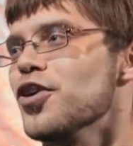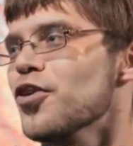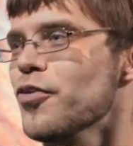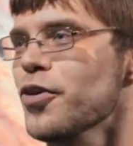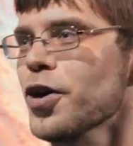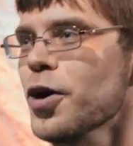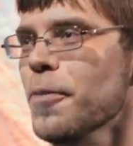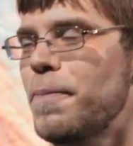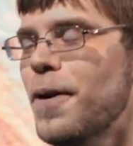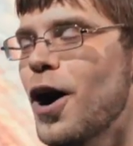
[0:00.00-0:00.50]
you're a
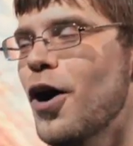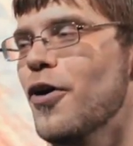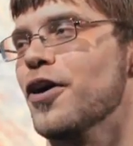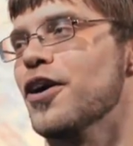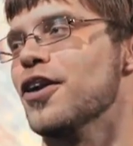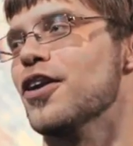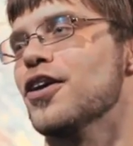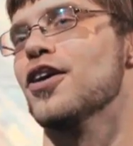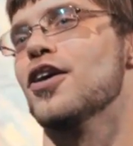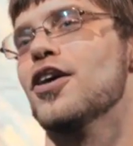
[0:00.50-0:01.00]
real
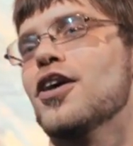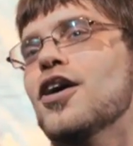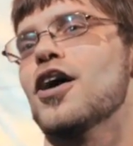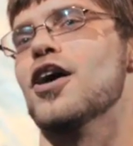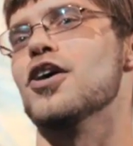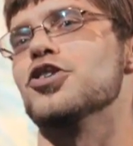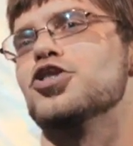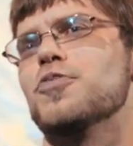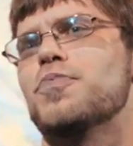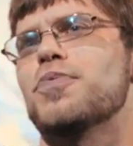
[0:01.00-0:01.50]
poet,
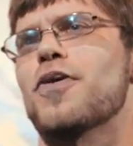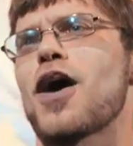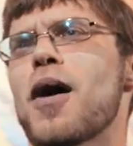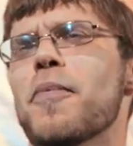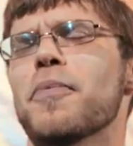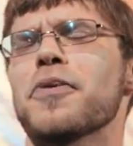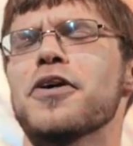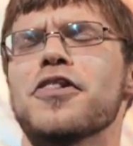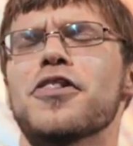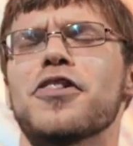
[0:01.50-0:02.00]
so you
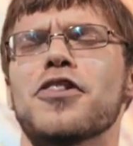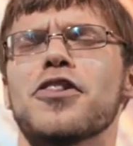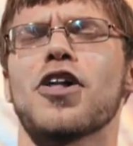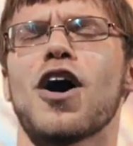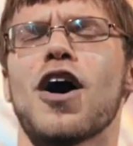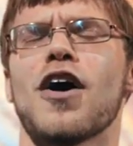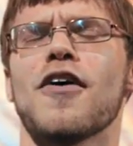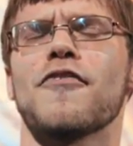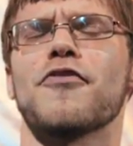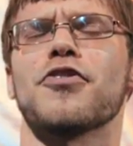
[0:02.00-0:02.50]
probably
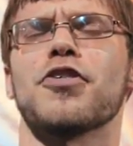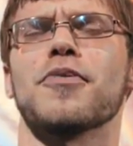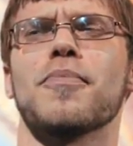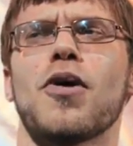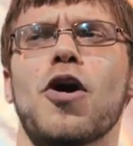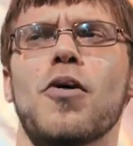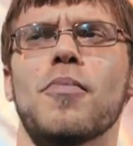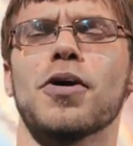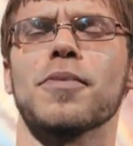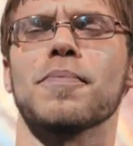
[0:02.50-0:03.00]
love the
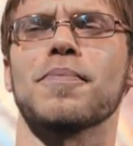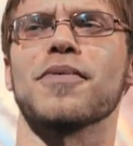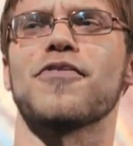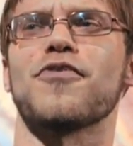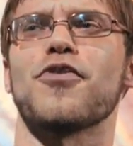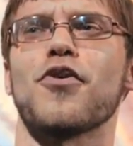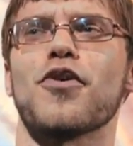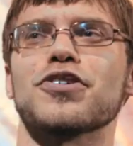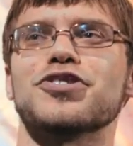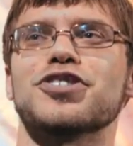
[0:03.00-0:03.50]
moment
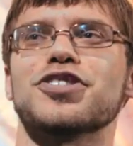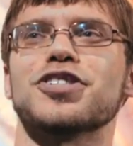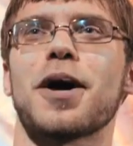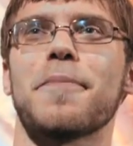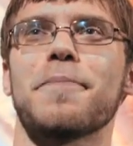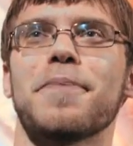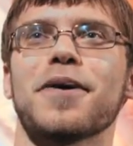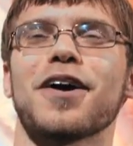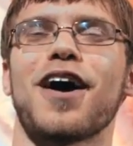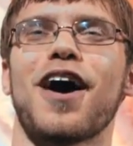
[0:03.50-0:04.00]
before
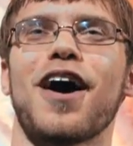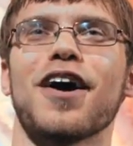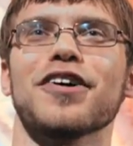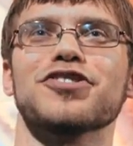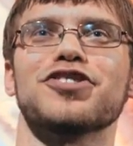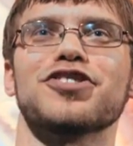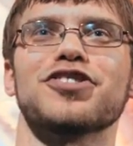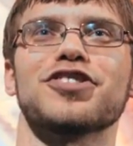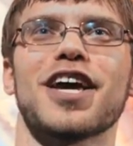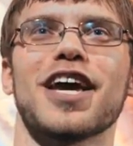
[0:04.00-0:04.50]
stepping
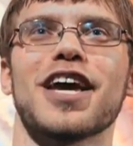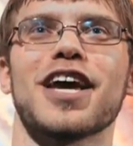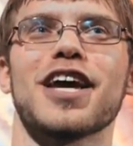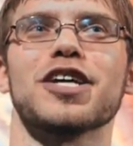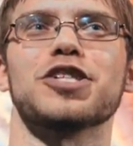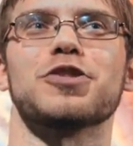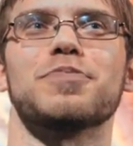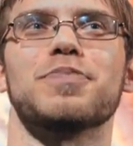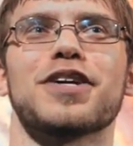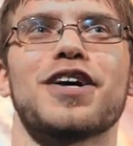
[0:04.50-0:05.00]
on
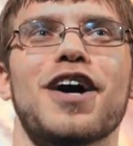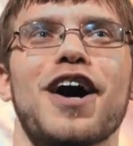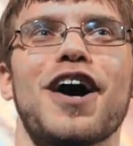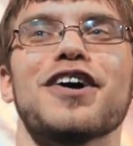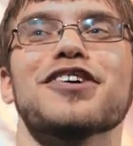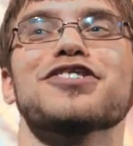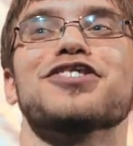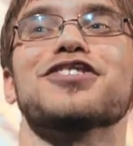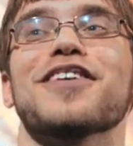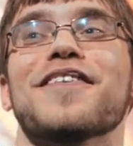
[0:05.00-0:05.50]
stage
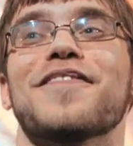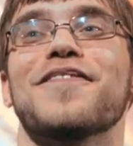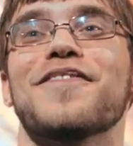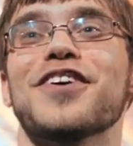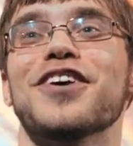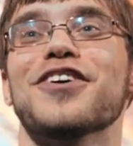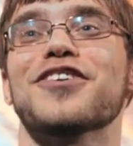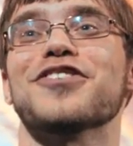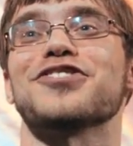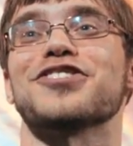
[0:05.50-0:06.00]
because it
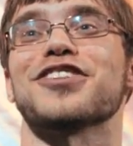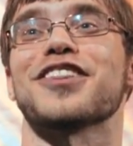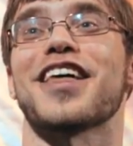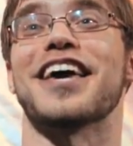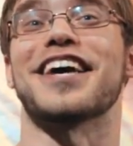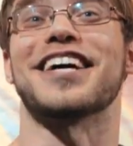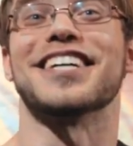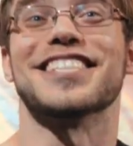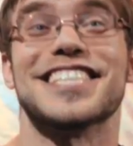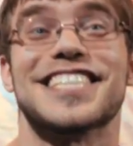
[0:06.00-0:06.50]
feels
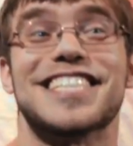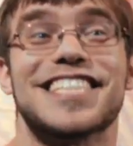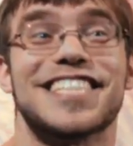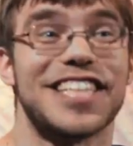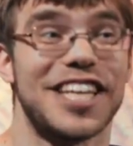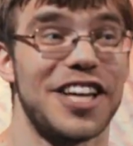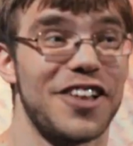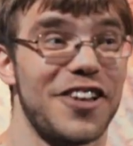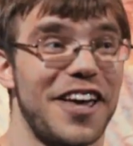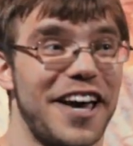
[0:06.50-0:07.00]
like
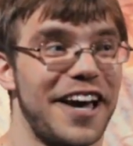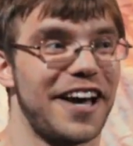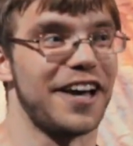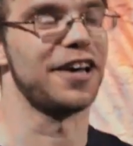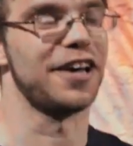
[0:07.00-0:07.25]
stealing.